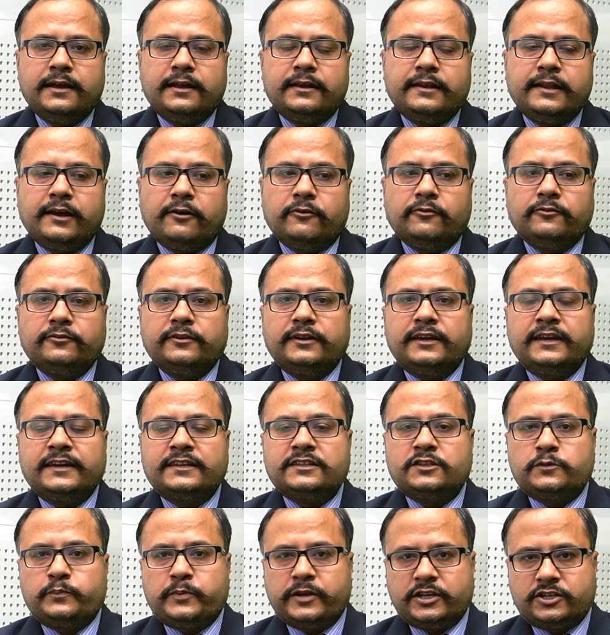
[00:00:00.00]
Now,
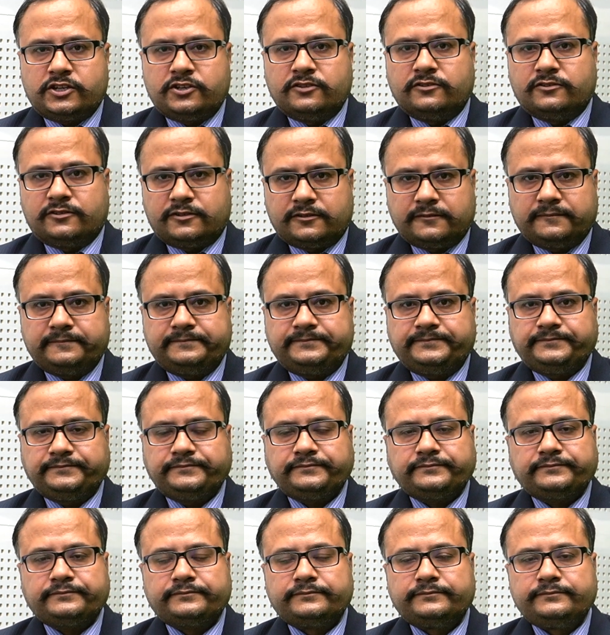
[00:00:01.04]
expressions,
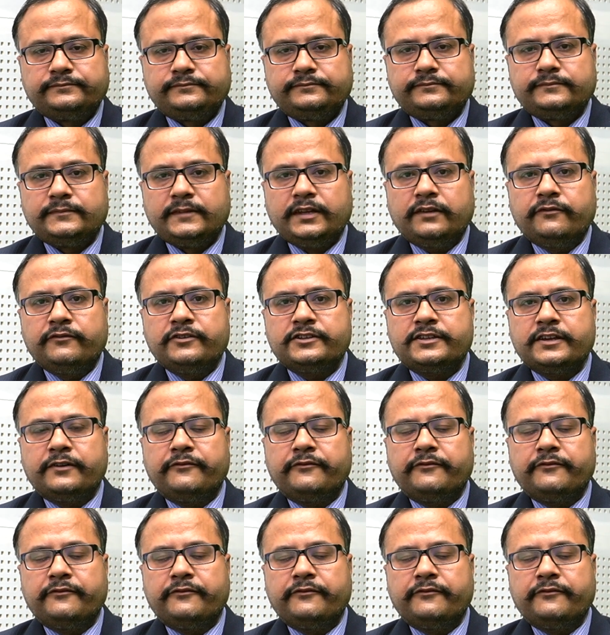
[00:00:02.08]
which